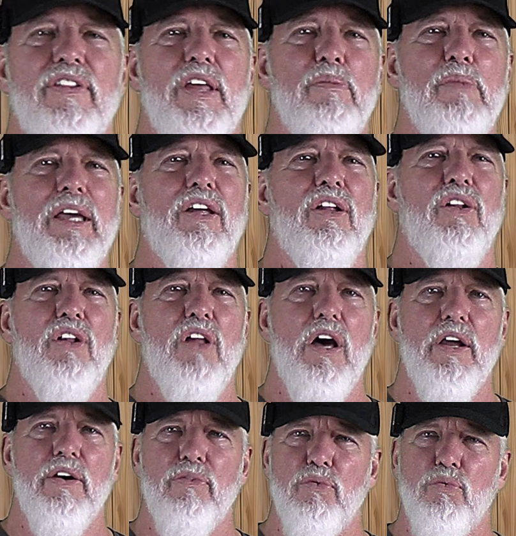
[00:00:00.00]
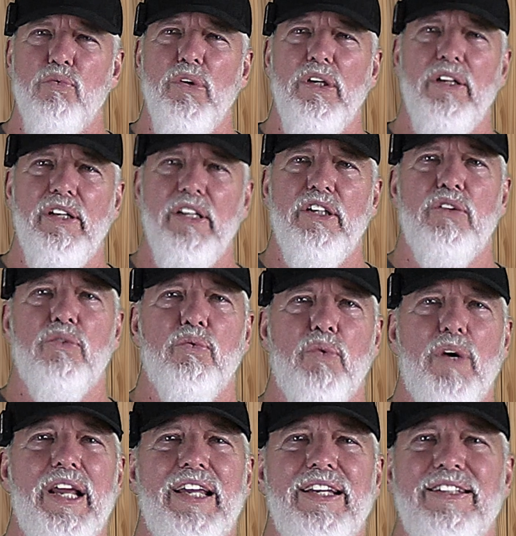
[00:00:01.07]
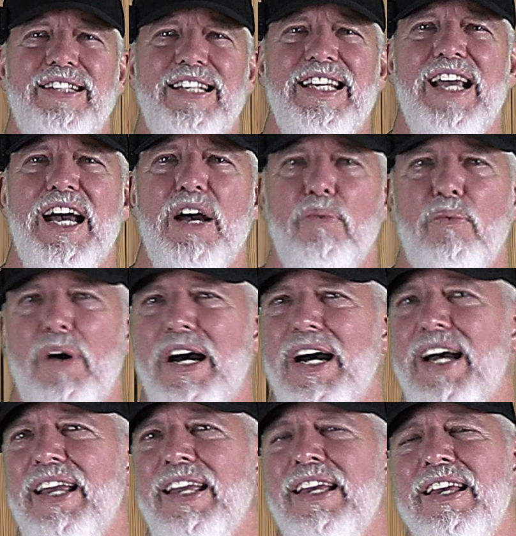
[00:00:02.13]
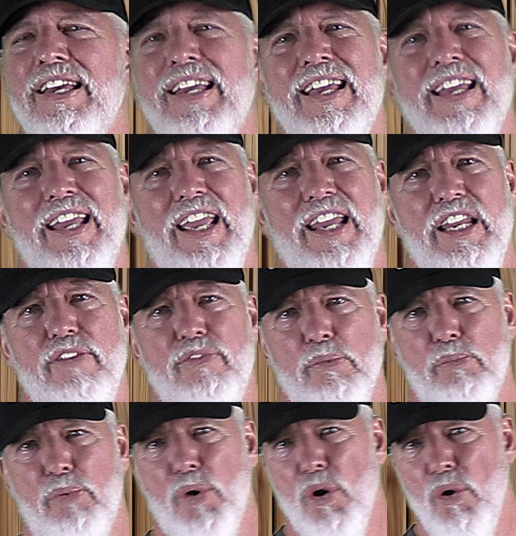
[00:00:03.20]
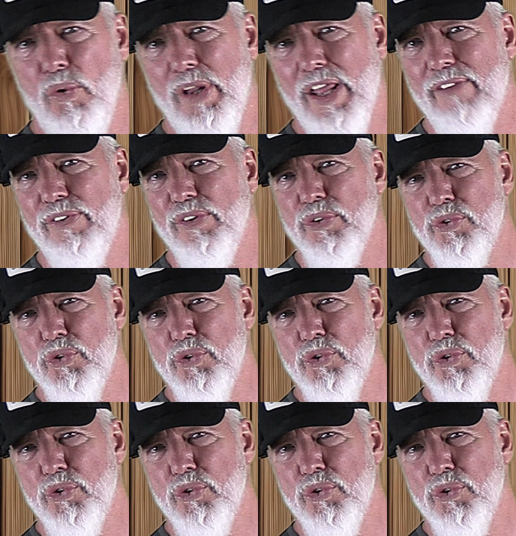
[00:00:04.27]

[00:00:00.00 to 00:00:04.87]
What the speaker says: and they make a lot of really great DIY and even pro level